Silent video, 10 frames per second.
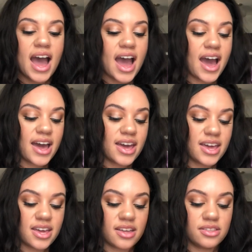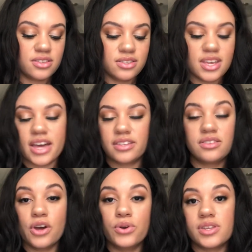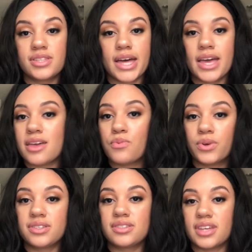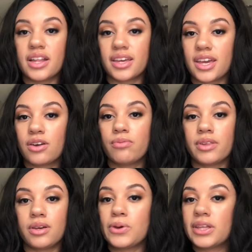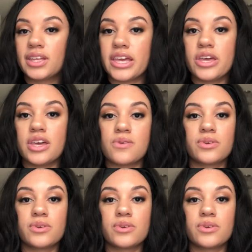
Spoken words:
I noticed that it was selling really quickly.